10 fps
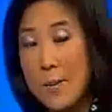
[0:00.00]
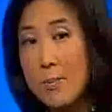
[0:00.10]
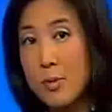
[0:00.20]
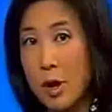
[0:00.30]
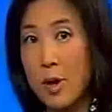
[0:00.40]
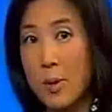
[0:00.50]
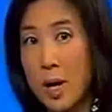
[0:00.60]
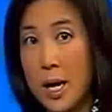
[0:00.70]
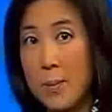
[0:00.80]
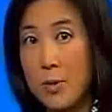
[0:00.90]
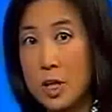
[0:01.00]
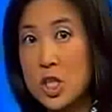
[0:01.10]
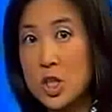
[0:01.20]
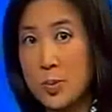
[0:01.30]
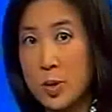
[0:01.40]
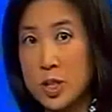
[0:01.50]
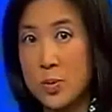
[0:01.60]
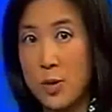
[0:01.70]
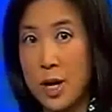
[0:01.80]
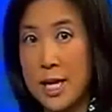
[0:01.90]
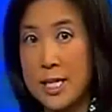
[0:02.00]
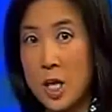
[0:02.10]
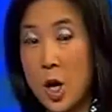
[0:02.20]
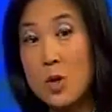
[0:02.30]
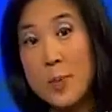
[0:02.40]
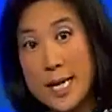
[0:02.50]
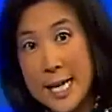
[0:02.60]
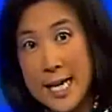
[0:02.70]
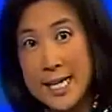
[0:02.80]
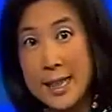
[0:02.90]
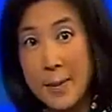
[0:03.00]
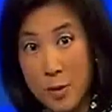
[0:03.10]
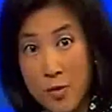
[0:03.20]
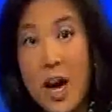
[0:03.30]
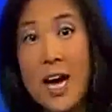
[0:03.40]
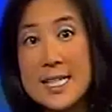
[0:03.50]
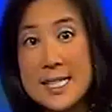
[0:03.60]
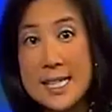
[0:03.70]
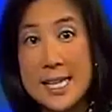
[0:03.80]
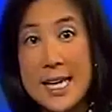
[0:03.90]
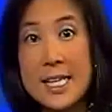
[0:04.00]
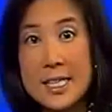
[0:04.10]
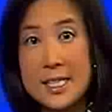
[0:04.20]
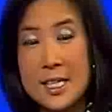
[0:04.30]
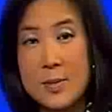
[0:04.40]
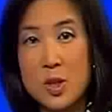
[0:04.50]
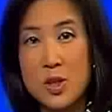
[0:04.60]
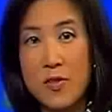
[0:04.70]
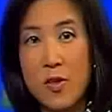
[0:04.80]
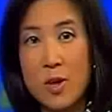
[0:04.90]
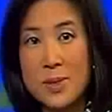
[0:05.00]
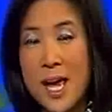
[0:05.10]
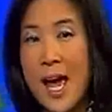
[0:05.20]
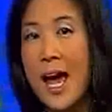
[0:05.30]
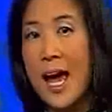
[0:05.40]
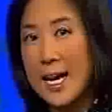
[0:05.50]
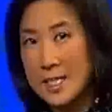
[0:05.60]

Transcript: Umbro, a British sports brand owned by Nike that provides the England team's uniforms,